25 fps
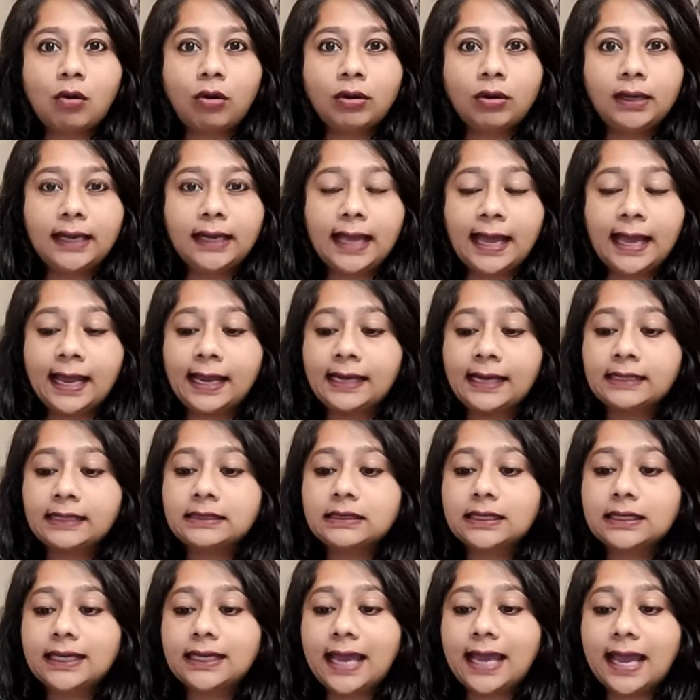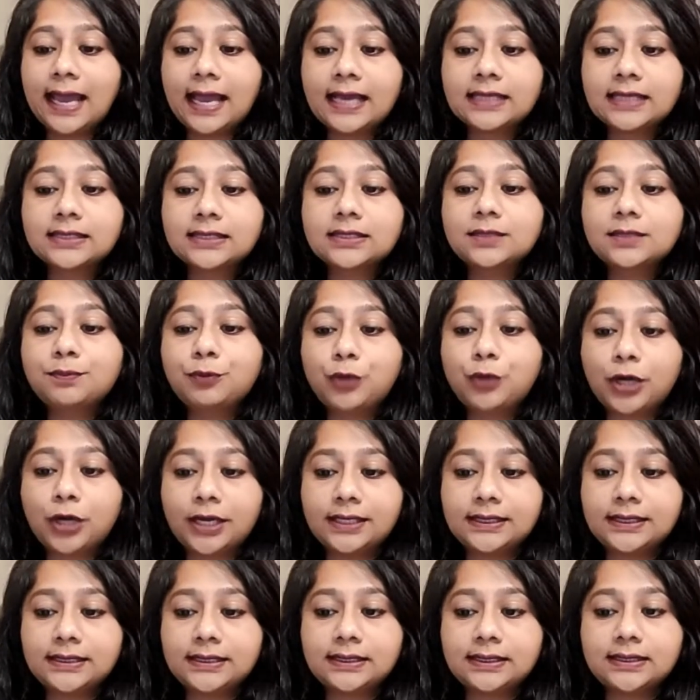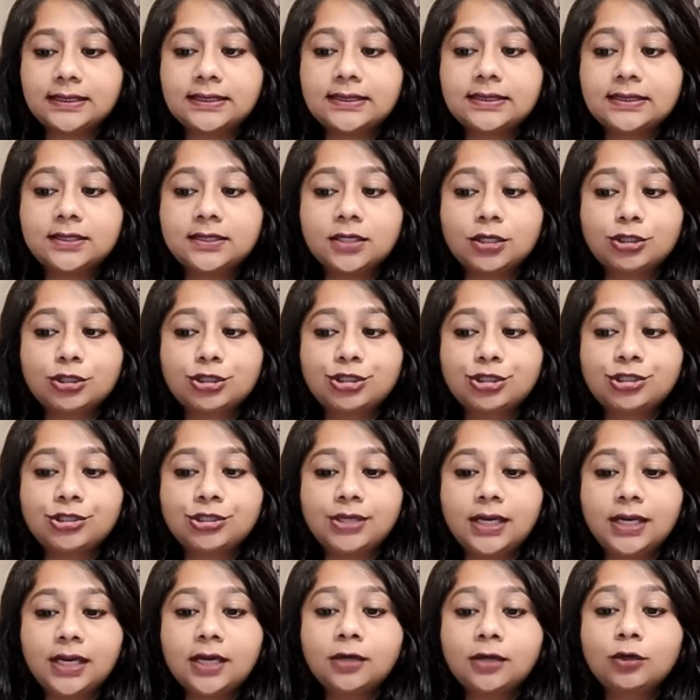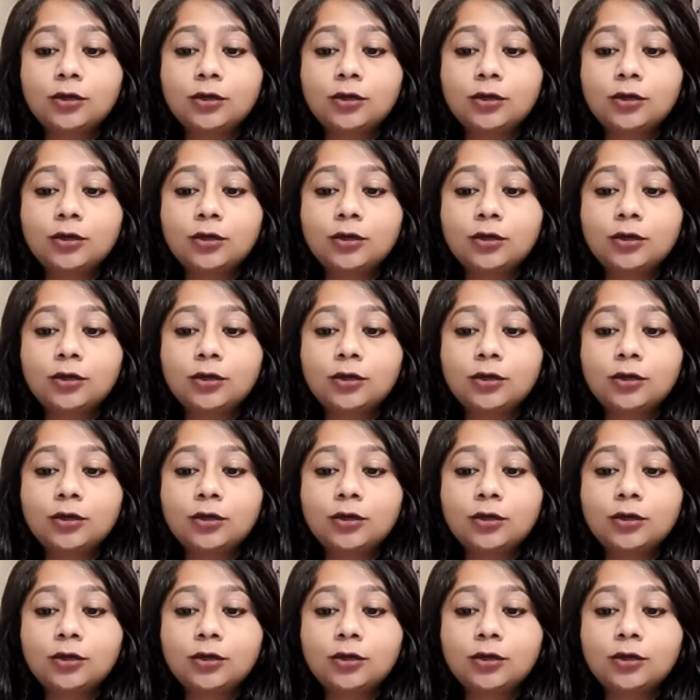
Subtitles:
oil and gas prices surged today,